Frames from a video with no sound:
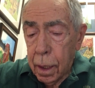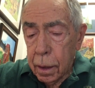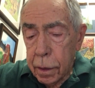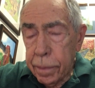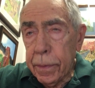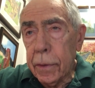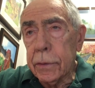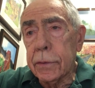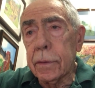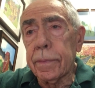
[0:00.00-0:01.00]
The
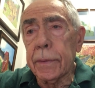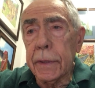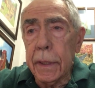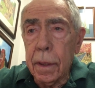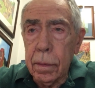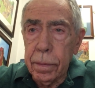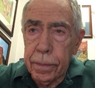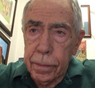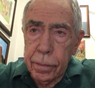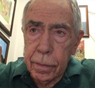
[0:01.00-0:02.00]
first to forgive
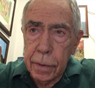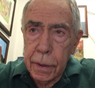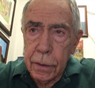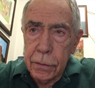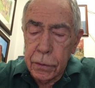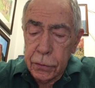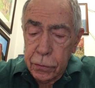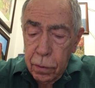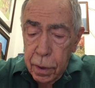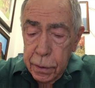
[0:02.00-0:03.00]
is the
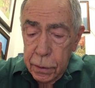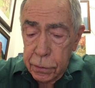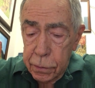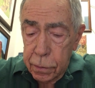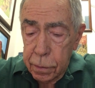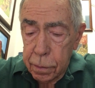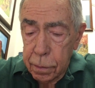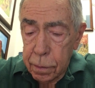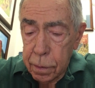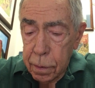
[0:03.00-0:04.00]
strongest.
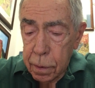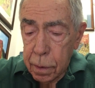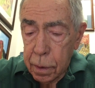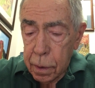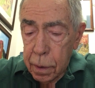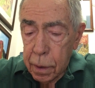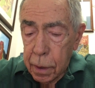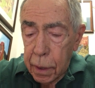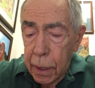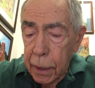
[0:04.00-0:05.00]

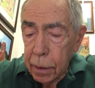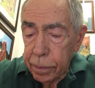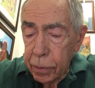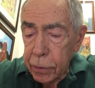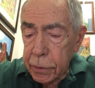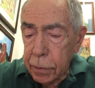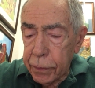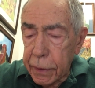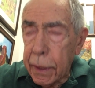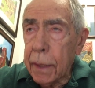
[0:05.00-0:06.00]
And the first to
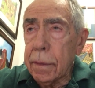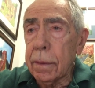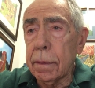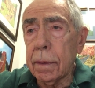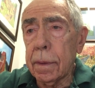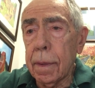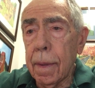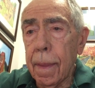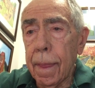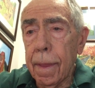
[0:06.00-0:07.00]
forget
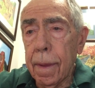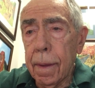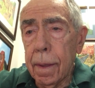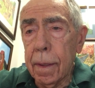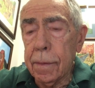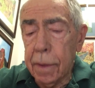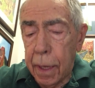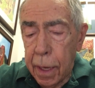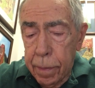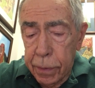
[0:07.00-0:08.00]
is the
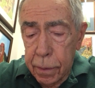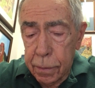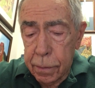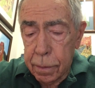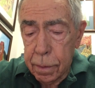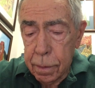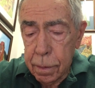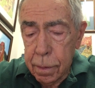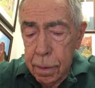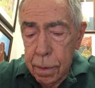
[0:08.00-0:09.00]
happiest.
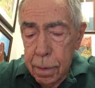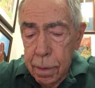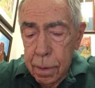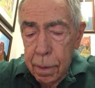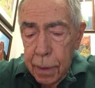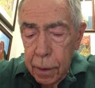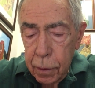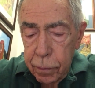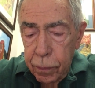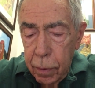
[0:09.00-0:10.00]
And I
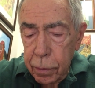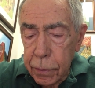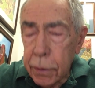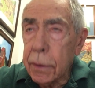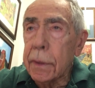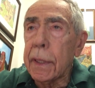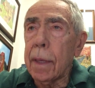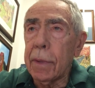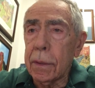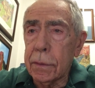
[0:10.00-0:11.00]
look forward to your
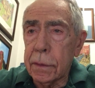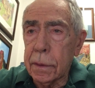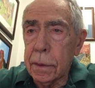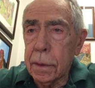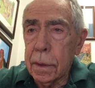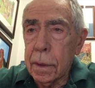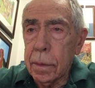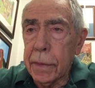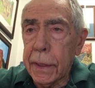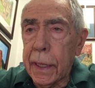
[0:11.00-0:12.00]
comments.
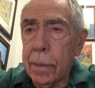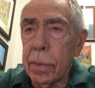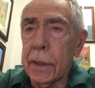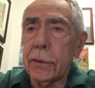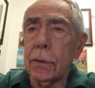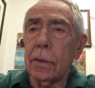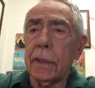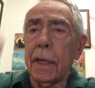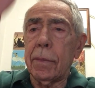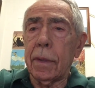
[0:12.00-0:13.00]
May God bless you in
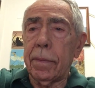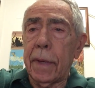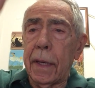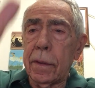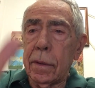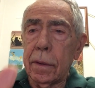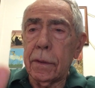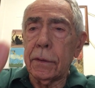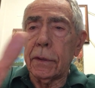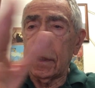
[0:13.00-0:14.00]
the name of the Father,
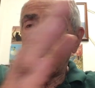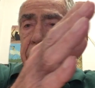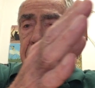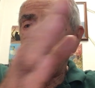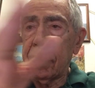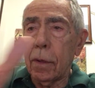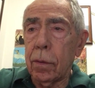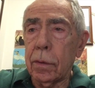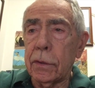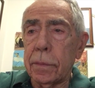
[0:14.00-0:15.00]
the Son, and of the
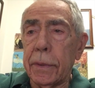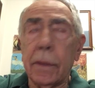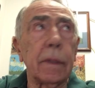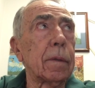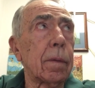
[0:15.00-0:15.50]
Holy Spirit.